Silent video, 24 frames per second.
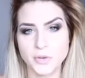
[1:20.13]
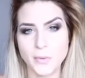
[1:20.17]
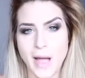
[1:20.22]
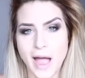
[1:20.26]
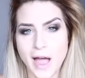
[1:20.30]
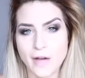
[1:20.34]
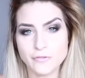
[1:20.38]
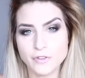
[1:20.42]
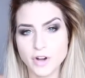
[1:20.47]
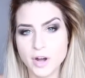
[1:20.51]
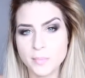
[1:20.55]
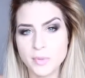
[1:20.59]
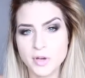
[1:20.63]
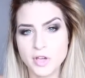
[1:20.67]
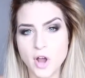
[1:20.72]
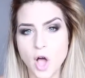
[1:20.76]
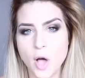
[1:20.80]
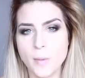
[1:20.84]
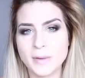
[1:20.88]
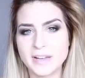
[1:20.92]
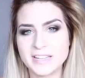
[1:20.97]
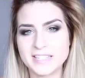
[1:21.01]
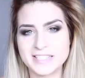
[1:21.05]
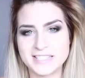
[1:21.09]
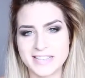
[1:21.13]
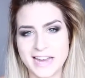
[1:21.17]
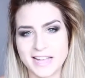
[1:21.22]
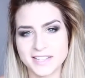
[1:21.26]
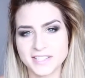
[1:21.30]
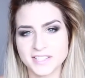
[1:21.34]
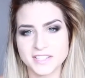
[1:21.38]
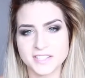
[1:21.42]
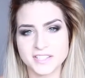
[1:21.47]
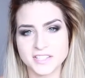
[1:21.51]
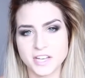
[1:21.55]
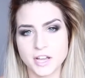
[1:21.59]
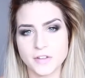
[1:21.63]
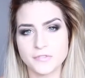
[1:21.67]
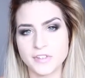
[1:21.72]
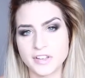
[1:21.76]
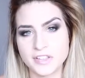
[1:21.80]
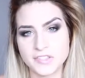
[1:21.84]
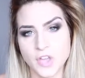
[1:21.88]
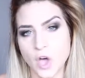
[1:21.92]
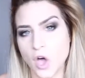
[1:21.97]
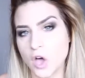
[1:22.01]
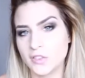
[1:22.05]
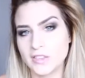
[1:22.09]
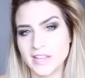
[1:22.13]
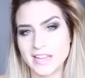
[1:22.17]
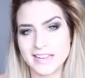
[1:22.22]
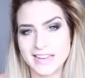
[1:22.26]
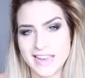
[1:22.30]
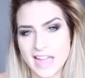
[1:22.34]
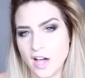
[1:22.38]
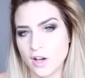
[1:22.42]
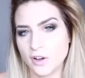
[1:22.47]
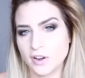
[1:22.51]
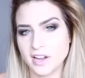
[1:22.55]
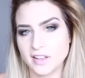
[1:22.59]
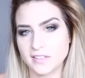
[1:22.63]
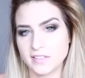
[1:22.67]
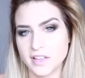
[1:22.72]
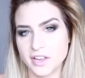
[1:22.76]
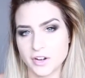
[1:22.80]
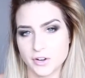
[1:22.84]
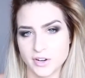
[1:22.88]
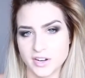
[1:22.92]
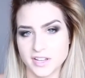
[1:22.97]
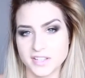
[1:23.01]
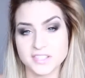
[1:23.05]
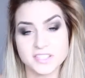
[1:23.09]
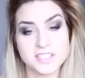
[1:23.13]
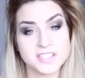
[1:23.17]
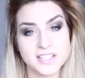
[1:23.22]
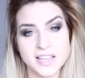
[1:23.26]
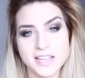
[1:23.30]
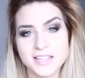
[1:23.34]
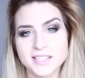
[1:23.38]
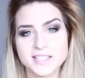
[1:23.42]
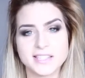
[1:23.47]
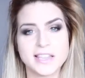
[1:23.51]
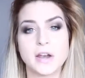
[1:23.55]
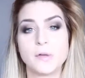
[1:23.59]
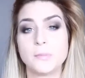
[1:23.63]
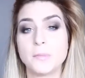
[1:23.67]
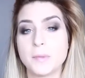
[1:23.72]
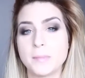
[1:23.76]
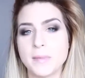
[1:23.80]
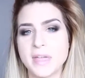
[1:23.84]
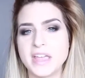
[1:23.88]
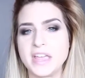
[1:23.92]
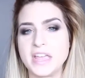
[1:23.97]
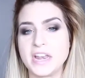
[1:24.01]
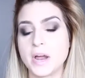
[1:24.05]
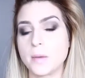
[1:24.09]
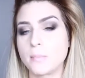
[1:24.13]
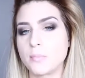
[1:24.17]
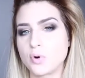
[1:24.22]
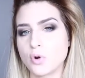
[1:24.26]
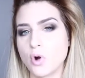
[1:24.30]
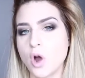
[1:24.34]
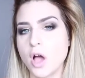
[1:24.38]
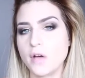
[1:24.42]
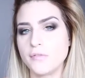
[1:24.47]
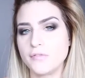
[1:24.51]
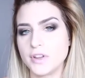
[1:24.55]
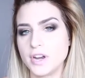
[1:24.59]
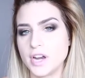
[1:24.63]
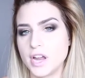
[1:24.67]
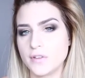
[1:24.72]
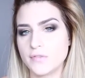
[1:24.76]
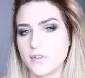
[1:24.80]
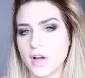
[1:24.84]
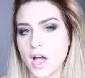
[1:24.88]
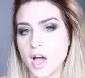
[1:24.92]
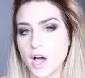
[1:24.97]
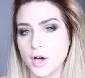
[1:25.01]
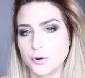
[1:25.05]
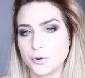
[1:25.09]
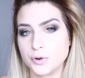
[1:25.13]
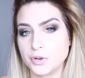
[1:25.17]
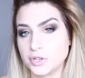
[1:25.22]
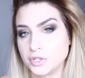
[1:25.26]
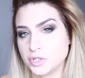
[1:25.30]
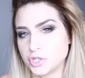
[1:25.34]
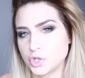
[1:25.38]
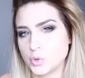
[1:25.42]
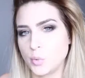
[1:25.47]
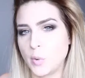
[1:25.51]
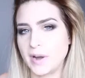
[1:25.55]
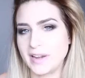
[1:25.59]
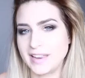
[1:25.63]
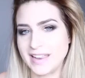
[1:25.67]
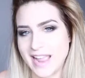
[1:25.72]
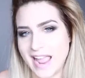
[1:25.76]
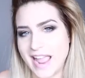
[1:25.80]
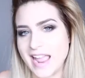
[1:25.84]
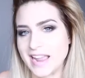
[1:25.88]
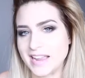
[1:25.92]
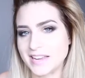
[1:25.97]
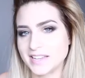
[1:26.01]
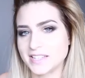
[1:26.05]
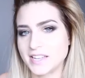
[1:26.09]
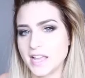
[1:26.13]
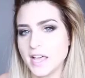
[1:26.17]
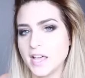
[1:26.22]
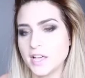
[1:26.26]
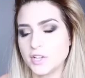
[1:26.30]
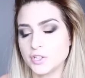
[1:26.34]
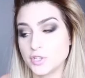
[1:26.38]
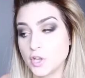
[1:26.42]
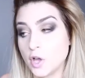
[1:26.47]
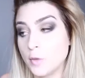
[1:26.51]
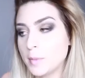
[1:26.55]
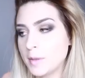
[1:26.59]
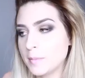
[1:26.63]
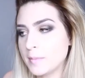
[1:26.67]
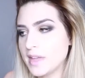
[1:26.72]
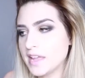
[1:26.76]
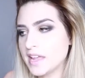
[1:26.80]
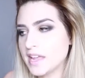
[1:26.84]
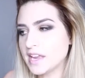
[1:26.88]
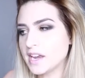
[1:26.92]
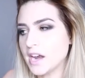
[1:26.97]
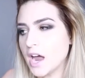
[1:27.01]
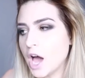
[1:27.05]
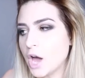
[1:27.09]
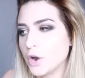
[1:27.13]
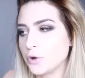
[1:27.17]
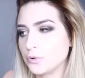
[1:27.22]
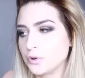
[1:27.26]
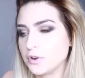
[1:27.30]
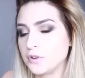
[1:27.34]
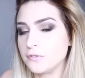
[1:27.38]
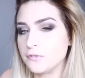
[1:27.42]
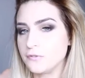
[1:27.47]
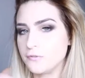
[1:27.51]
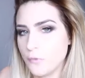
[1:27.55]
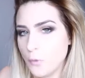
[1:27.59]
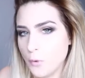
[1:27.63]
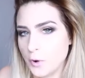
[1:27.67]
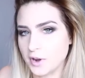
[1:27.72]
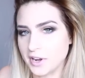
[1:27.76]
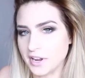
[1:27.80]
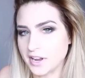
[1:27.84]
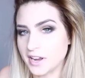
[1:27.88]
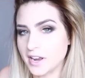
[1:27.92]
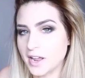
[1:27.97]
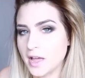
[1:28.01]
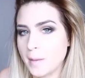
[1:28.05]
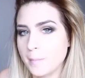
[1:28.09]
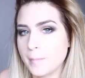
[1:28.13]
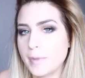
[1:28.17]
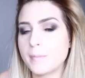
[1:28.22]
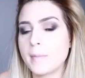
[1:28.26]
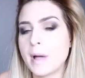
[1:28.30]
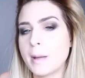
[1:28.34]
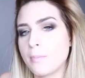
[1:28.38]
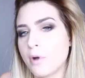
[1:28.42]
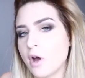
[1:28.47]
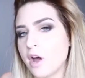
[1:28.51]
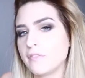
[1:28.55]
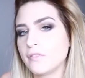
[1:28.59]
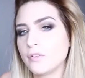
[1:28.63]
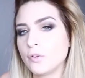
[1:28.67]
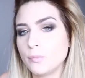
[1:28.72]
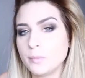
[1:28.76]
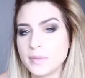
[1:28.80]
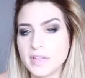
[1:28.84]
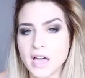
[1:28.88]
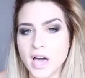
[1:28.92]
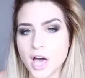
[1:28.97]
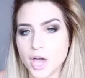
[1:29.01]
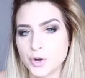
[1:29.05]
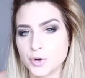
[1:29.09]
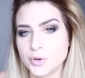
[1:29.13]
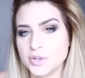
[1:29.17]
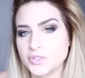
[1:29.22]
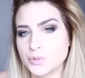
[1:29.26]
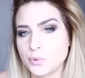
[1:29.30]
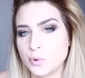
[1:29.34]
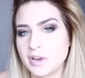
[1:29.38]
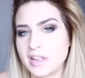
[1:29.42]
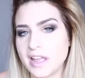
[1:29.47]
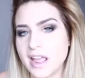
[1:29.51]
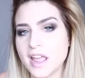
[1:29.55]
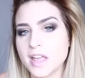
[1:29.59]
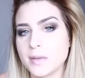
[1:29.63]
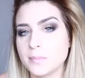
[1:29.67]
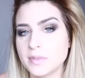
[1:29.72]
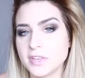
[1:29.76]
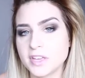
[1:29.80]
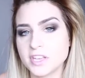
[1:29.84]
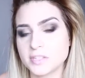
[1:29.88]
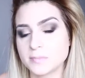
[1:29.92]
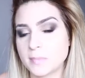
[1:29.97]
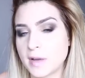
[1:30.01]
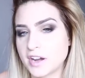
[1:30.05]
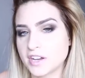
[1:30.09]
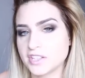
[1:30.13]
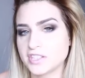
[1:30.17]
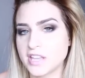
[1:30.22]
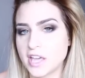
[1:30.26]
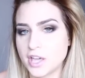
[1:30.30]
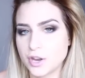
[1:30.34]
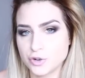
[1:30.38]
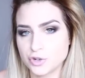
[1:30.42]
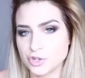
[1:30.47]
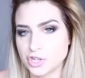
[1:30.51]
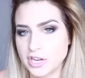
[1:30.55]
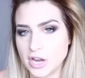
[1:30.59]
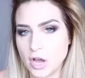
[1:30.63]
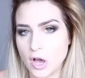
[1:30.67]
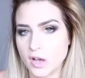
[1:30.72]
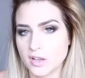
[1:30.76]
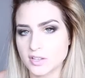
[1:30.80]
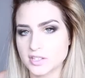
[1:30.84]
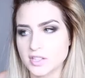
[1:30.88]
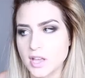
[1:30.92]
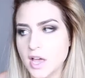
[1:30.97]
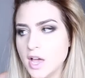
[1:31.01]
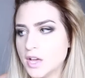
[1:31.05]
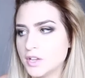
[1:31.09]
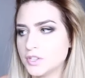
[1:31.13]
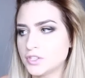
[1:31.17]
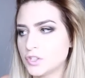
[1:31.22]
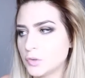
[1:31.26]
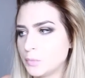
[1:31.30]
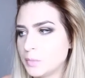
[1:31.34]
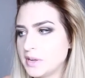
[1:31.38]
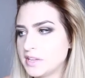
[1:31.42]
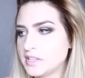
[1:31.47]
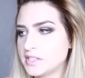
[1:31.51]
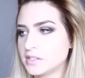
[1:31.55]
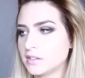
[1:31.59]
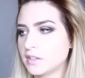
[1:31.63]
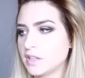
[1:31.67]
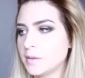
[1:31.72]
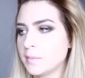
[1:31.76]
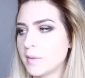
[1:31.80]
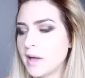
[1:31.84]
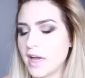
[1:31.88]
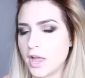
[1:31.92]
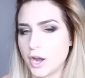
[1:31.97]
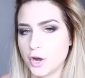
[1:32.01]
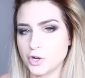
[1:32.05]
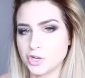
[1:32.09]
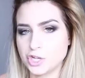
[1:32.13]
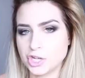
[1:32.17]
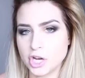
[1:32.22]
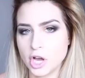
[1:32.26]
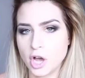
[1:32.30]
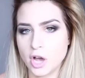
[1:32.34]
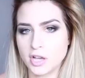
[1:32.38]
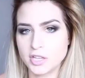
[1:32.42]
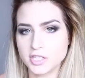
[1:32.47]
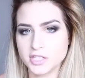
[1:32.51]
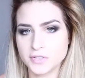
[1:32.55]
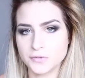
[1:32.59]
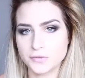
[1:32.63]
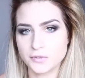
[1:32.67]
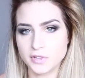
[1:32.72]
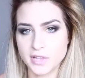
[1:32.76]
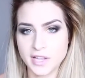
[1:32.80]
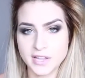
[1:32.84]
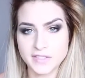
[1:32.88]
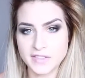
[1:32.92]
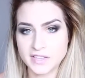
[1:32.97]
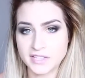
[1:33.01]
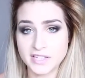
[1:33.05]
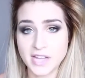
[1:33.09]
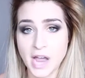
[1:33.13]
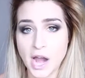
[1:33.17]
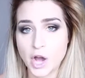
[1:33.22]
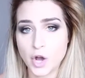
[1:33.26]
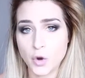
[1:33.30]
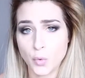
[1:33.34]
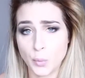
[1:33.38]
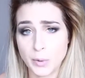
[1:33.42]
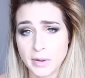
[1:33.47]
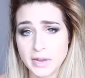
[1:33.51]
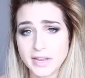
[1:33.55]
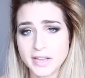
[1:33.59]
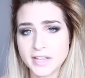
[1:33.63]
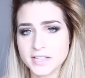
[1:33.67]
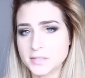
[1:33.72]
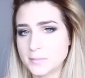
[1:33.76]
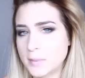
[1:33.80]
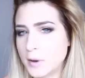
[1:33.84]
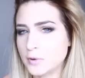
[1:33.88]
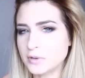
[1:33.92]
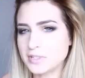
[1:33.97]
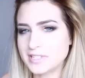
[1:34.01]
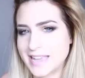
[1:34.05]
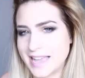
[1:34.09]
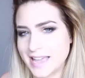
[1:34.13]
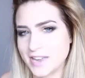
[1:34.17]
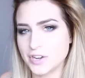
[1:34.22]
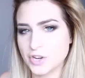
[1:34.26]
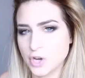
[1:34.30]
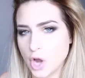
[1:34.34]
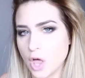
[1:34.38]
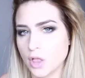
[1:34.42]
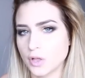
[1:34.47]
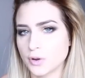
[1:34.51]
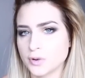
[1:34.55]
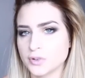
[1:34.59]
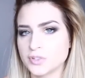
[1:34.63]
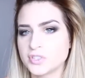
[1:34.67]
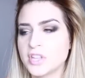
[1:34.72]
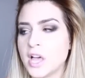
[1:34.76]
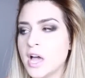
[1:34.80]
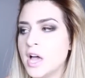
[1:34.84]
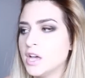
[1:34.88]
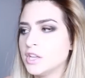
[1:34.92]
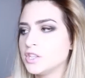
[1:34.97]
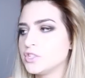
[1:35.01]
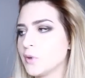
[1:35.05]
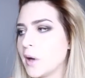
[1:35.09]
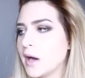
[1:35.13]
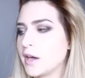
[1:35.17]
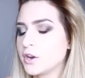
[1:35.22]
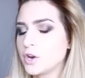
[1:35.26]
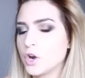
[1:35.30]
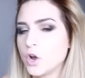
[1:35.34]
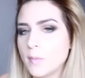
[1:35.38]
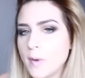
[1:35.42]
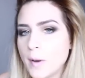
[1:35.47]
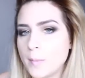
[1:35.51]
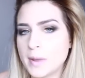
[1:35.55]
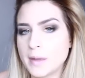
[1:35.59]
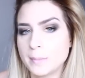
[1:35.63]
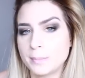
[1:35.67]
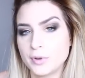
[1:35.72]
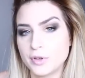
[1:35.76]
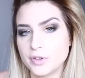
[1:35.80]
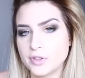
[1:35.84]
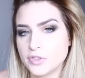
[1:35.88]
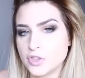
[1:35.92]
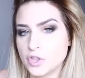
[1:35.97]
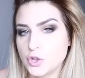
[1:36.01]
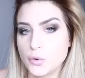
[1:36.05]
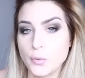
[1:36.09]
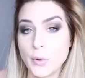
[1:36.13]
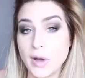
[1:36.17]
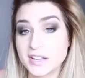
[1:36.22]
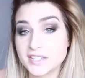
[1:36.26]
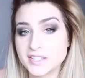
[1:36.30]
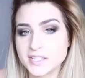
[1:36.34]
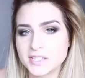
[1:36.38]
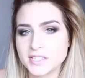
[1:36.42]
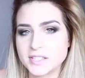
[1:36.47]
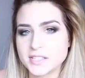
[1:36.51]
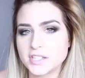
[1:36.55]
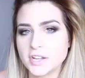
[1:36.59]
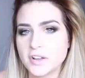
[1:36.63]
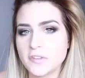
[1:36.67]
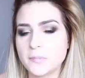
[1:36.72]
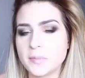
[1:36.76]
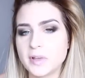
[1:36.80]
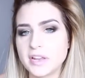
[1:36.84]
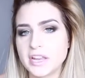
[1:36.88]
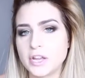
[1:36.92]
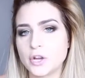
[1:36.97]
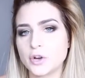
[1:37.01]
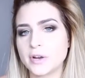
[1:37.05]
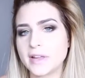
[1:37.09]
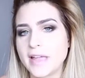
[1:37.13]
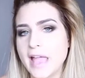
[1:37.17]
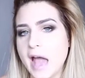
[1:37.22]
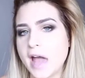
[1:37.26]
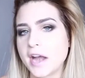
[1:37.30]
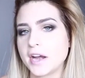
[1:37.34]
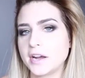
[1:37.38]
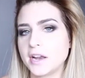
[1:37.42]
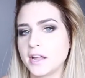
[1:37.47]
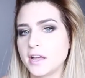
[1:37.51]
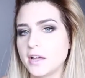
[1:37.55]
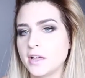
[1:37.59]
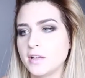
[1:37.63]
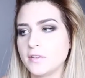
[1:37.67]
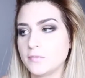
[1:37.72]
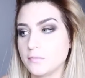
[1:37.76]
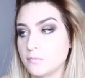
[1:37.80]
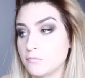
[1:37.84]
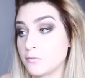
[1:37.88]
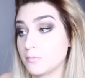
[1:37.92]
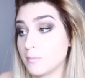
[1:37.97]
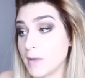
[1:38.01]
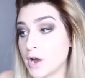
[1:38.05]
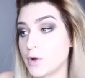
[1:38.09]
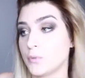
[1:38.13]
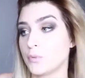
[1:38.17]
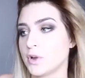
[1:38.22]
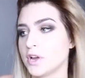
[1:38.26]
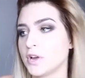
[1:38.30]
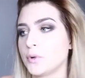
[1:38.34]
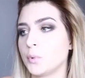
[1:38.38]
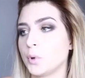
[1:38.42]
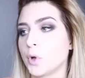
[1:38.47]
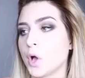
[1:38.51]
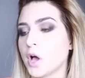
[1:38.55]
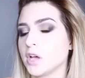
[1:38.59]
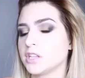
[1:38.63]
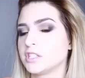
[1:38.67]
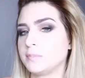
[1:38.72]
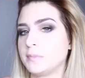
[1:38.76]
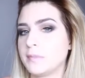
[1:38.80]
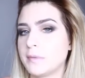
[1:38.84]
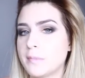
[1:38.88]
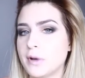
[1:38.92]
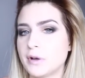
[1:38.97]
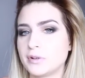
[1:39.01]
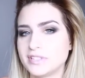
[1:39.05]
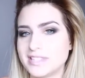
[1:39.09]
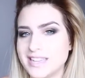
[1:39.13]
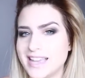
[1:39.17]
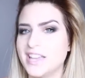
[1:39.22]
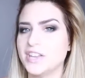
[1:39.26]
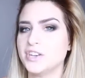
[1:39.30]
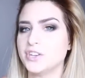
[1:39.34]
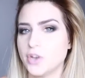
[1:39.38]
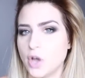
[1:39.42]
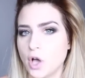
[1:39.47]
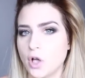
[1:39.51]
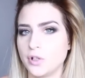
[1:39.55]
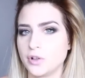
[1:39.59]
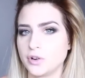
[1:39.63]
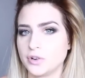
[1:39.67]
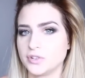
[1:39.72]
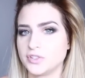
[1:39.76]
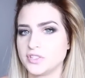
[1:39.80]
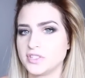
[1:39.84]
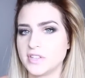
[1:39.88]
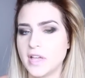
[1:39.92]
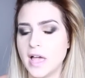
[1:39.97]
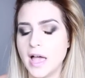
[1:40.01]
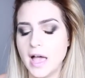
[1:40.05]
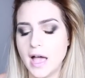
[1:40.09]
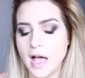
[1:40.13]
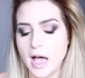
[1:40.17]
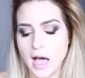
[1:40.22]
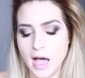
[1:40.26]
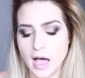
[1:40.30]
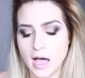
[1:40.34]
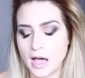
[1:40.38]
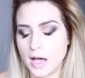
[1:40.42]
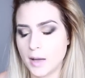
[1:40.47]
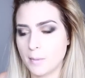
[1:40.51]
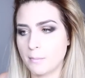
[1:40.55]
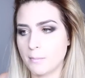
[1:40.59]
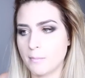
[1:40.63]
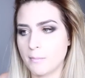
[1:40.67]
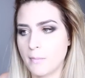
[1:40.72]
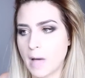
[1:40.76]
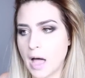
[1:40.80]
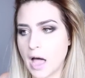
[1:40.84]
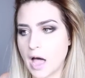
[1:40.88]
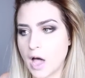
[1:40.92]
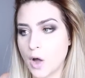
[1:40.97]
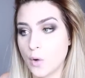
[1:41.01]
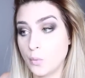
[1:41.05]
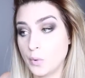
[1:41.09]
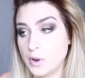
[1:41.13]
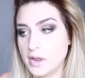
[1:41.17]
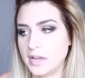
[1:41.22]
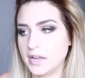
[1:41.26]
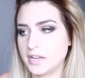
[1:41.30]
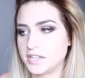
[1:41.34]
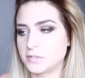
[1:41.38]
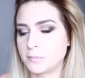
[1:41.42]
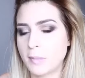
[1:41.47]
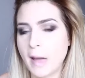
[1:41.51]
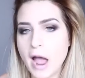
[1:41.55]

so after I put all my stats and stuff in the online calculator, it says that I'll be making a profit of 128. So I'll be making 140, but my profit will be 128 because minus energy costs. So basically my energy cost for like the entire week is about $10. So I don't know about people in the US and stuff, but here in Canada, my rig will cost me about $10 a week to